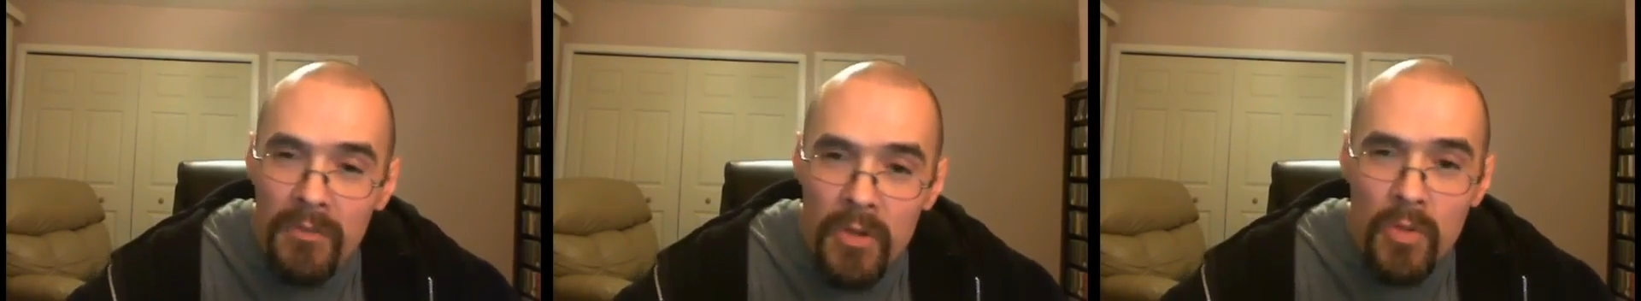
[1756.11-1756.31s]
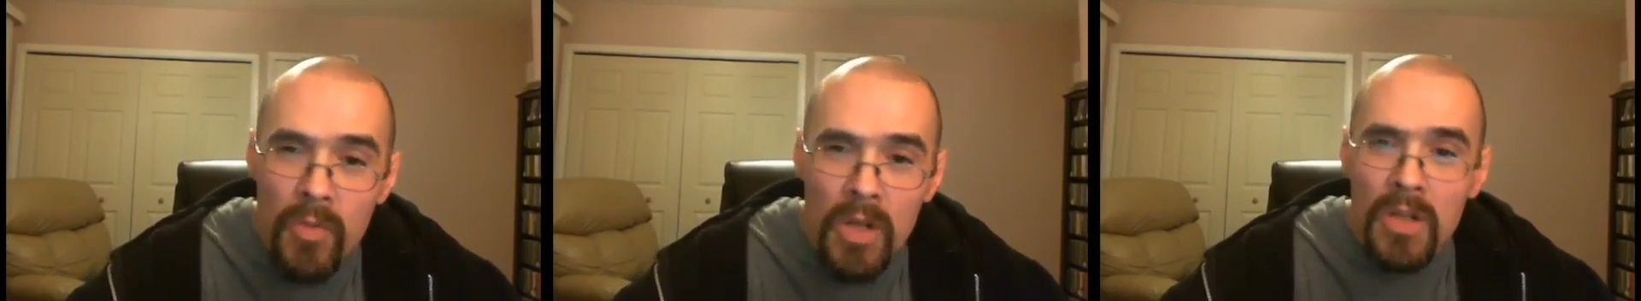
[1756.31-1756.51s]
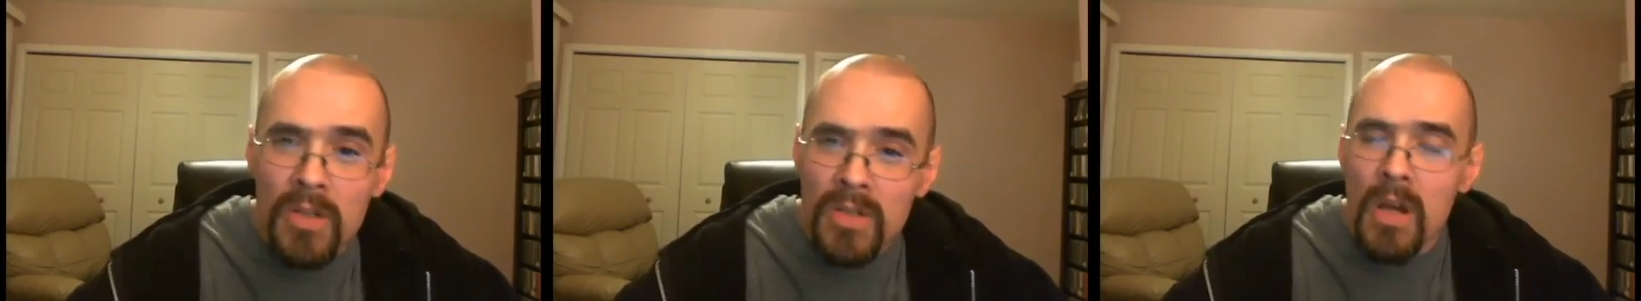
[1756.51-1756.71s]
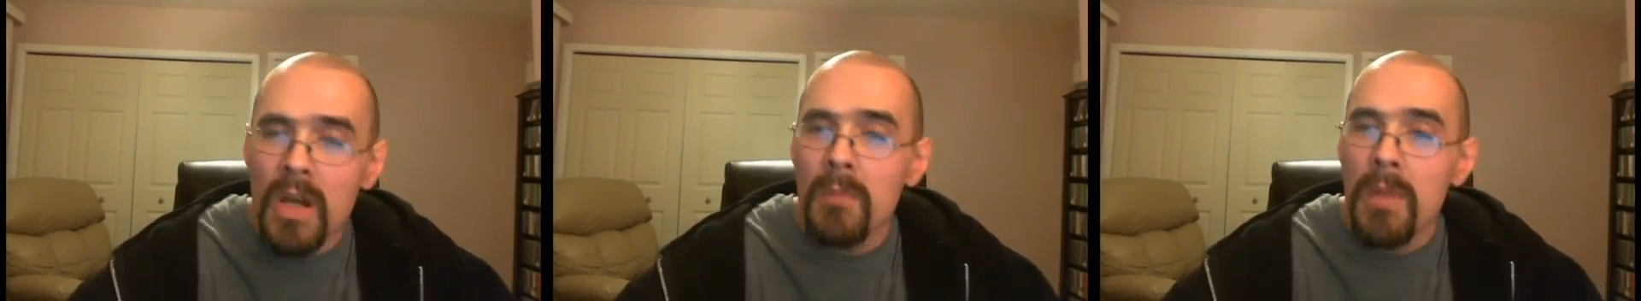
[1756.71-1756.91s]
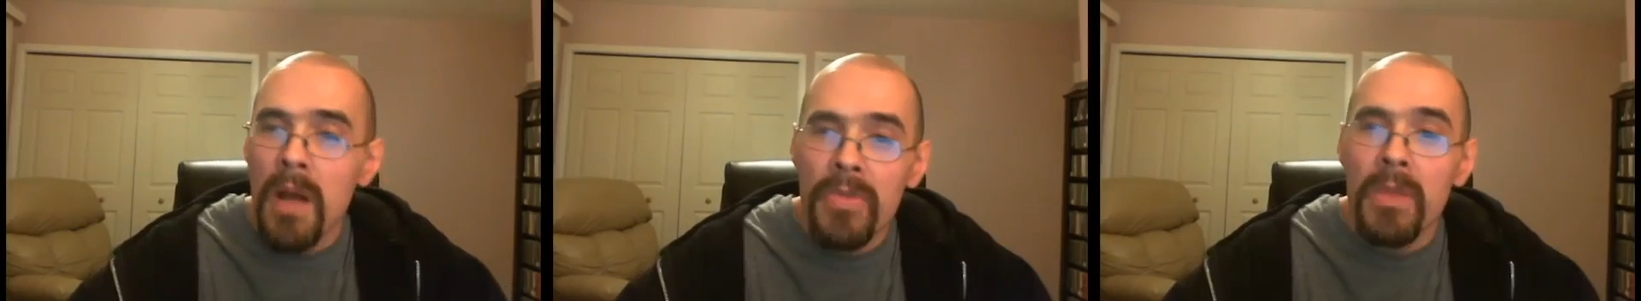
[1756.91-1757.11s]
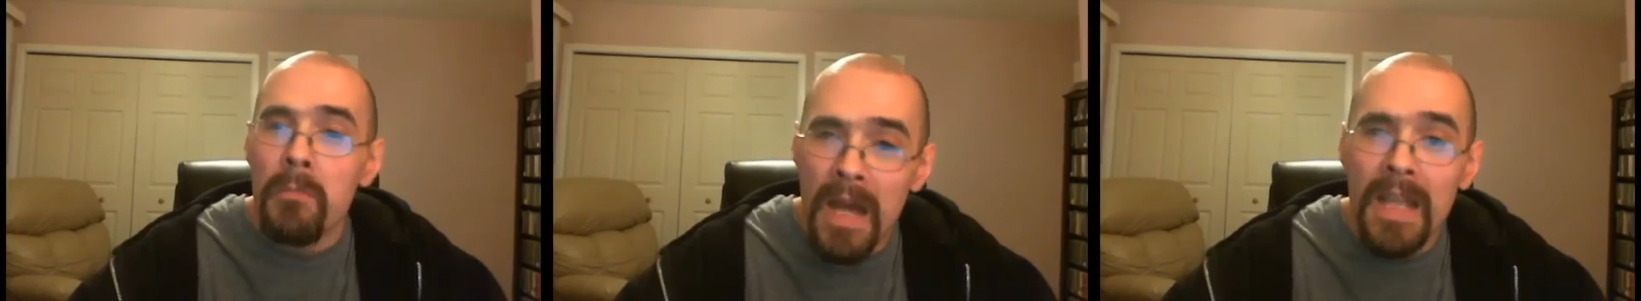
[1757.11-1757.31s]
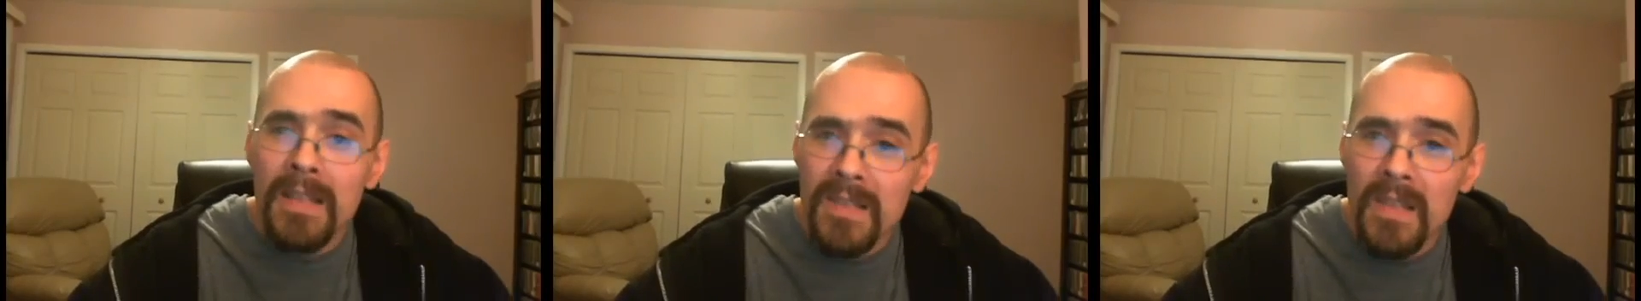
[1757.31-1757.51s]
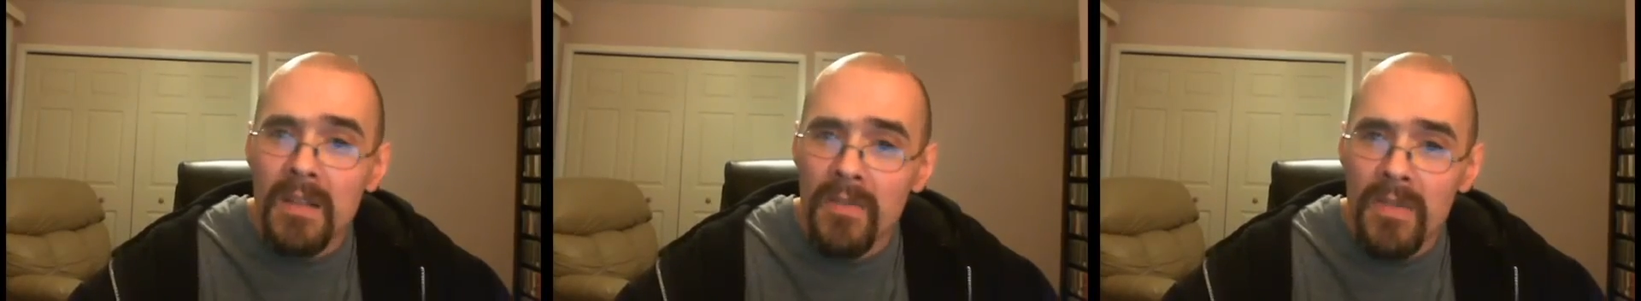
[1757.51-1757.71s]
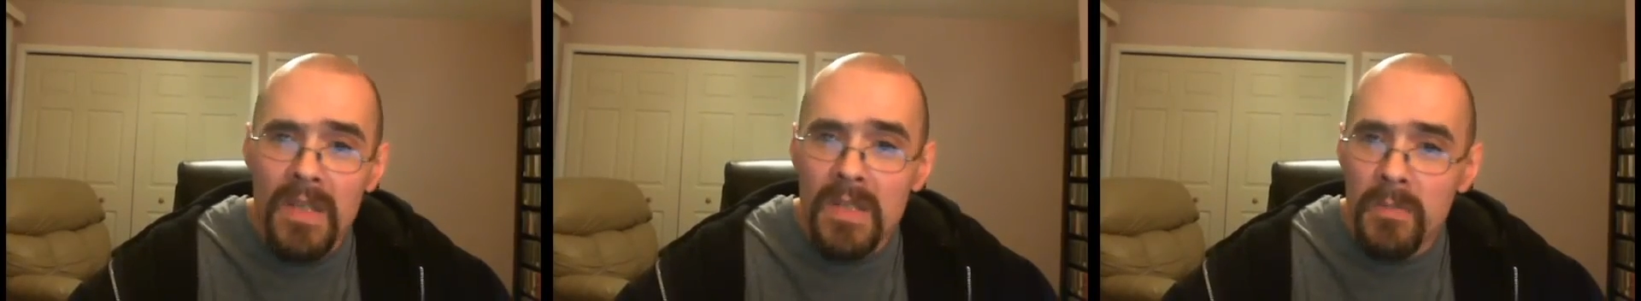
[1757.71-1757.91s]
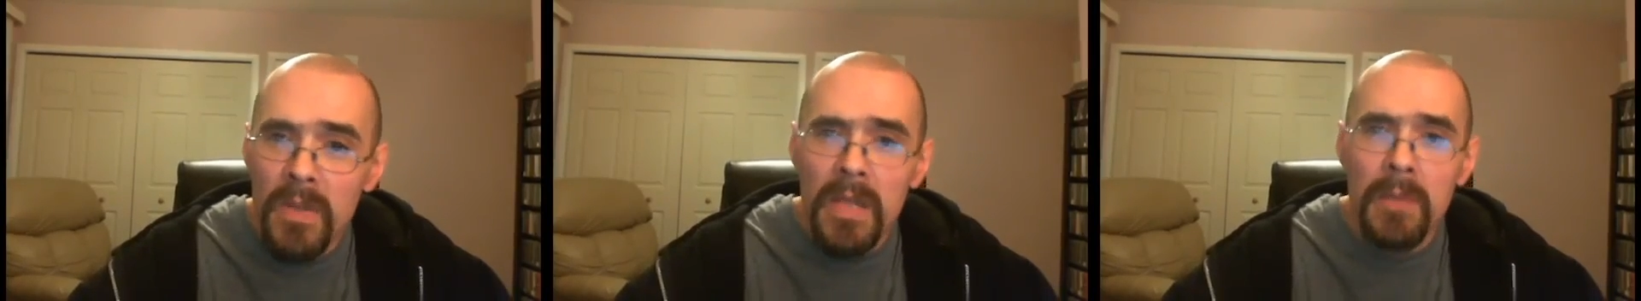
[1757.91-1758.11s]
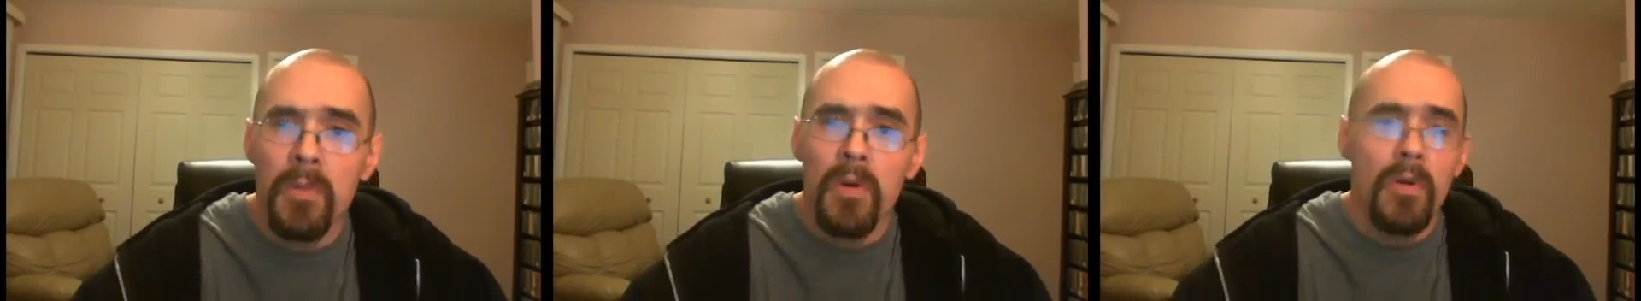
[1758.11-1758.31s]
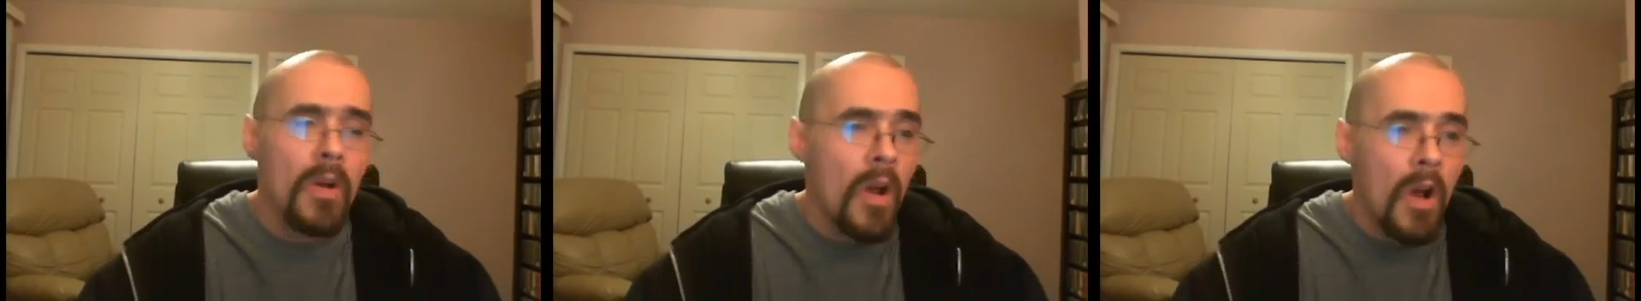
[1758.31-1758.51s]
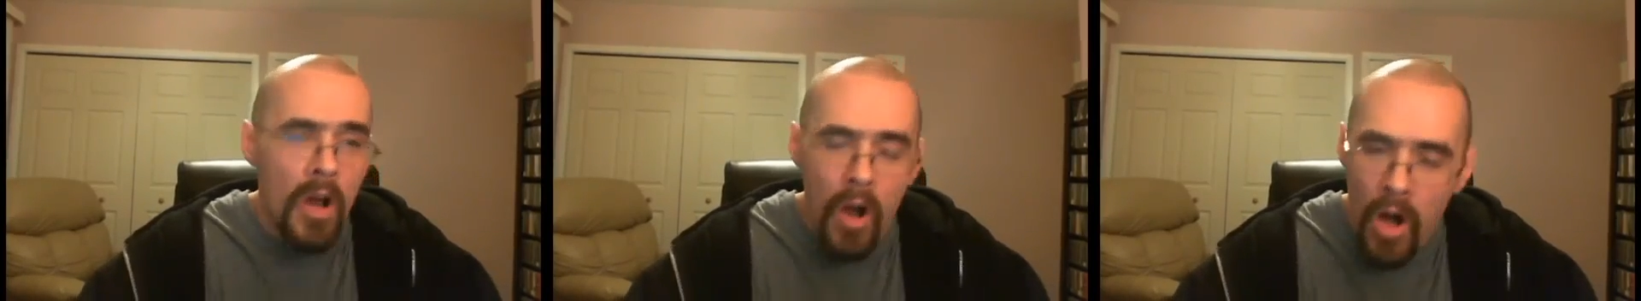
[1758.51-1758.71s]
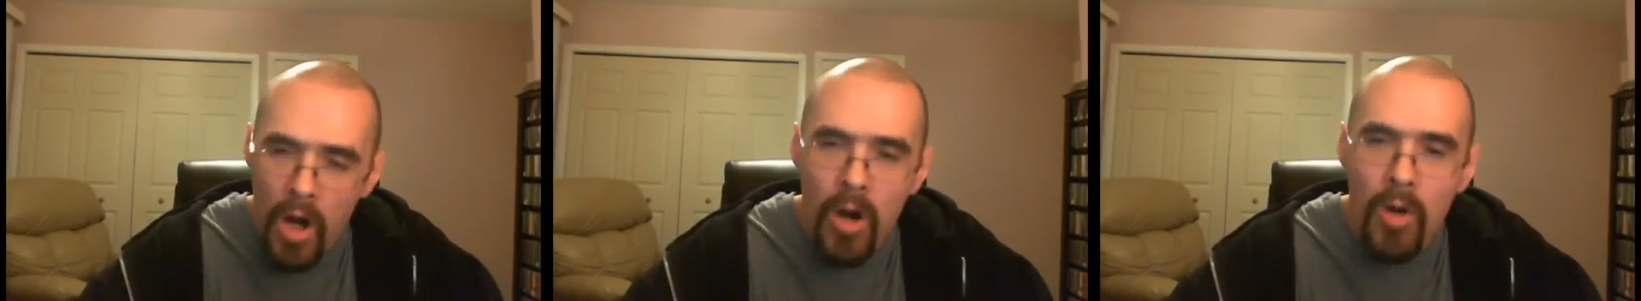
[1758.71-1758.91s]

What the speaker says: If you want to talk about the mindset of these people,